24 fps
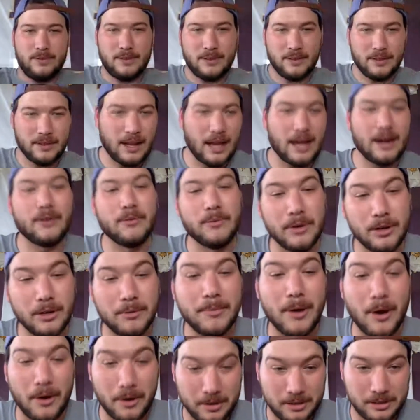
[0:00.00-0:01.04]
Uh, Not a real
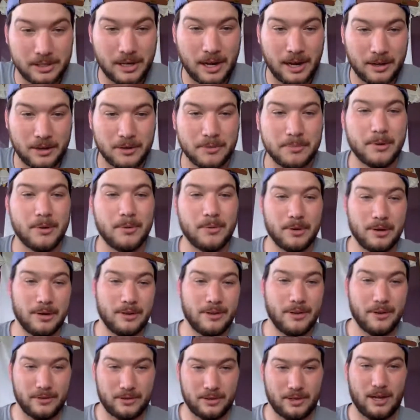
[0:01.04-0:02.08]
motorcycle, but one of
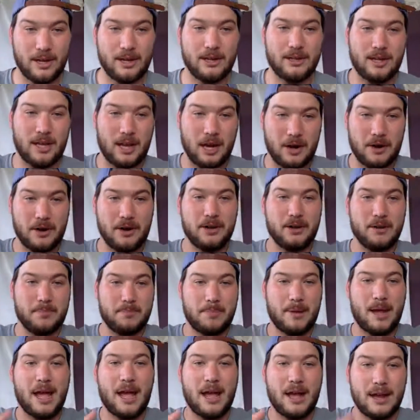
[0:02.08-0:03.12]
those like carry your
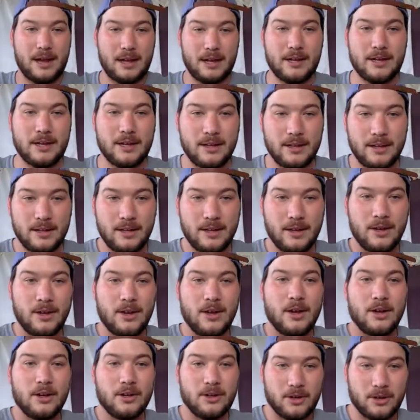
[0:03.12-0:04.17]
bag
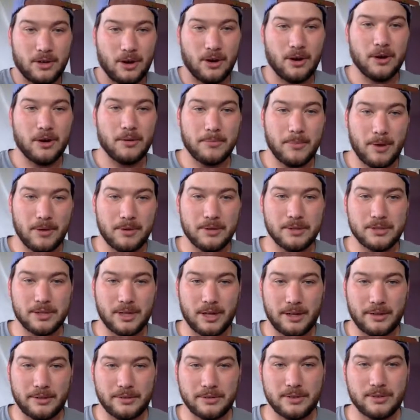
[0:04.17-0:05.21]
cart
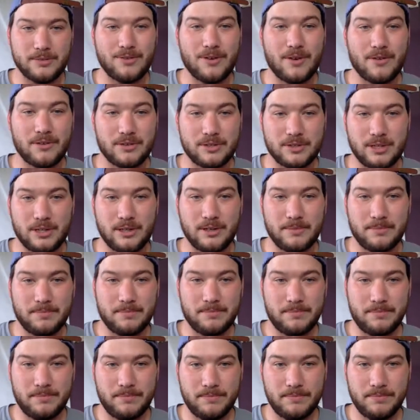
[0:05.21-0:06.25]
motorcycles. Have you ever seen
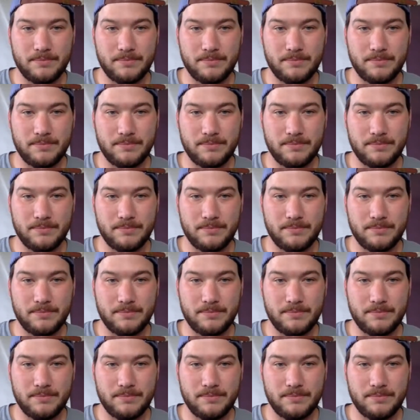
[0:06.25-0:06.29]
them?